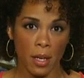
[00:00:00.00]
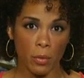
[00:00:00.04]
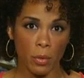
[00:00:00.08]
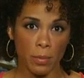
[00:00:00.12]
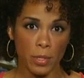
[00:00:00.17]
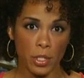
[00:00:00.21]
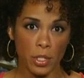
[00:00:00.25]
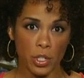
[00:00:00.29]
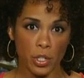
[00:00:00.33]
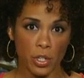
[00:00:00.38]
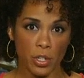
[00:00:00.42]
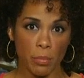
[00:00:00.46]

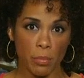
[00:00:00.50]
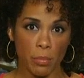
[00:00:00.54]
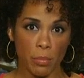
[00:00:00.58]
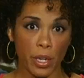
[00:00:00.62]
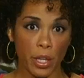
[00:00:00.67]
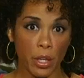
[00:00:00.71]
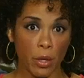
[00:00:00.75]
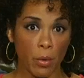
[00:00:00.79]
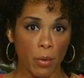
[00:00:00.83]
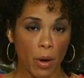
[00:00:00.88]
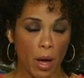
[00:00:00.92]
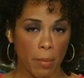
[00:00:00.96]
We'll be sure to
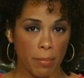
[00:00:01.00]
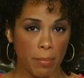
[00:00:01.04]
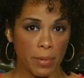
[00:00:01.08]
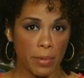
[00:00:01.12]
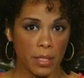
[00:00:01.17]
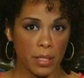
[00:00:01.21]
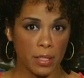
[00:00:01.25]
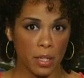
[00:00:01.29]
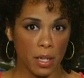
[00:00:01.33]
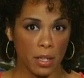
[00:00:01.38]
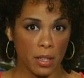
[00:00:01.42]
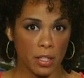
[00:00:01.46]
bring you
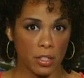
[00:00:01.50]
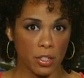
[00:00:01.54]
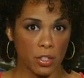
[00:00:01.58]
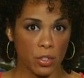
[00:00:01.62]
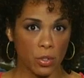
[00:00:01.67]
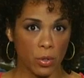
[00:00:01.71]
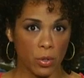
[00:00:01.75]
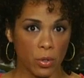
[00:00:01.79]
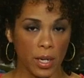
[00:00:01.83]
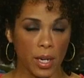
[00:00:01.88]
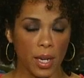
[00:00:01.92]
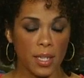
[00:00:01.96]
updates on this
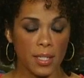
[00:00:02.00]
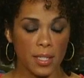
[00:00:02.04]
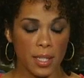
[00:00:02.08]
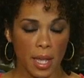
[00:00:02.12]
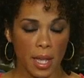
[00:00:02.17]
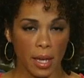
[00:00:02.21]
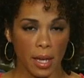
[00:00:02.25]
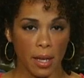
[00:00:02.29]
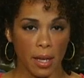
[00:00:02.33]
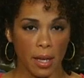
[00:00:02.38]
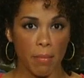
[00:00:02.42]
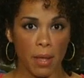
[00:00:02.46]
story as
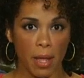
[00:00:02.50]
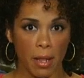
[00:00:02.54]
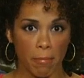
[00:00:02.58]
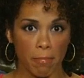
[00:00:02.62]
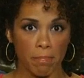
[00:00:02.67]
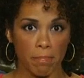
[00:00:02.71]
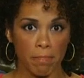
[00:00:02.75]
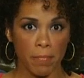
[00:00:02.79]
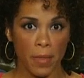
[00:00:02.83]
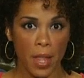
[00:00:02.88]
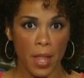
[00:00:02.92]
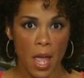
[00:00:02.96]
they come
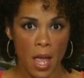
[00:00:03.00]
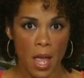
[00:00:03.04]
in.